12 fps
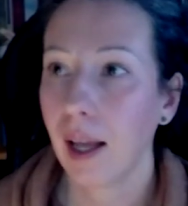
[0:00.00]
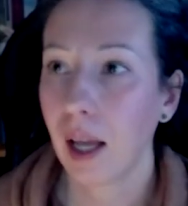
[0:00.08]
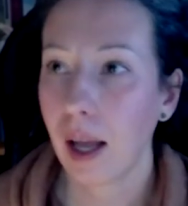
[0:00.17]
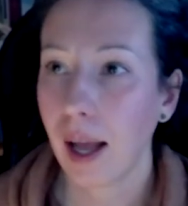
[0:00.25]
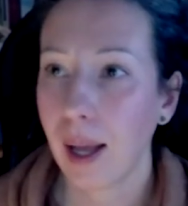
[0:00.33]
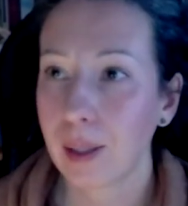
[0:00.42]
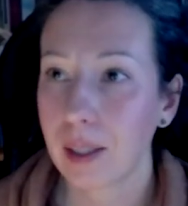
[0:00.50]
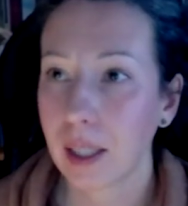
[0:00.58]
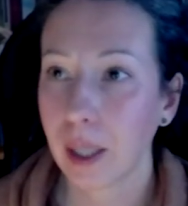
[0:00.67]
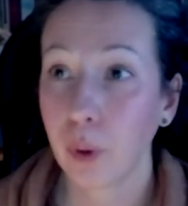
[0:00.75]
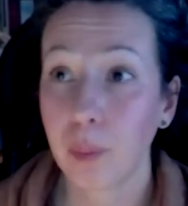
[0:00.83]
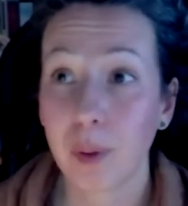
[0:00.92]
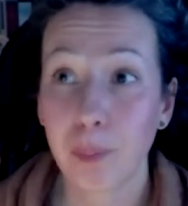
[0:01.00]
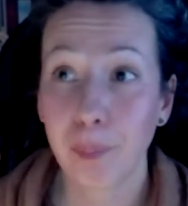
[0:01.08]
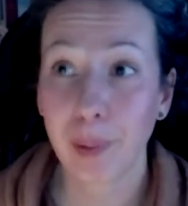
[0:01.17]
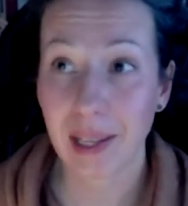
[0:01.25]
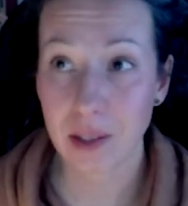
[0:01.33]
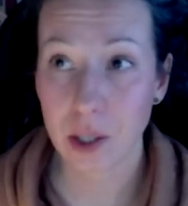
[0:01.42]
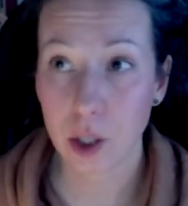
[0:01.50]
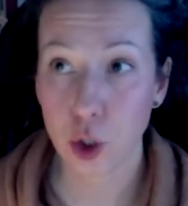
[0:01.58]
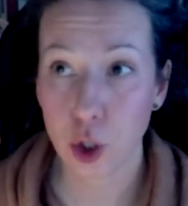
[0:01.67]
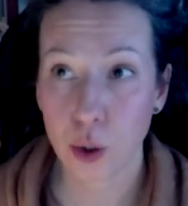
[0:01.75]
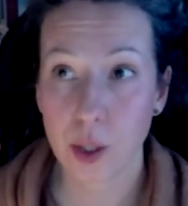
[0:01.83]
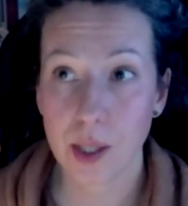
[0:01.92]
I think it would be better
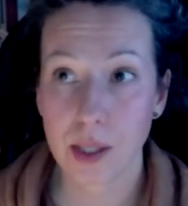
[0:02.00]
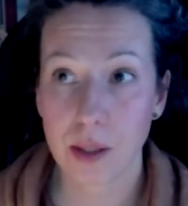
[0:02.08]
to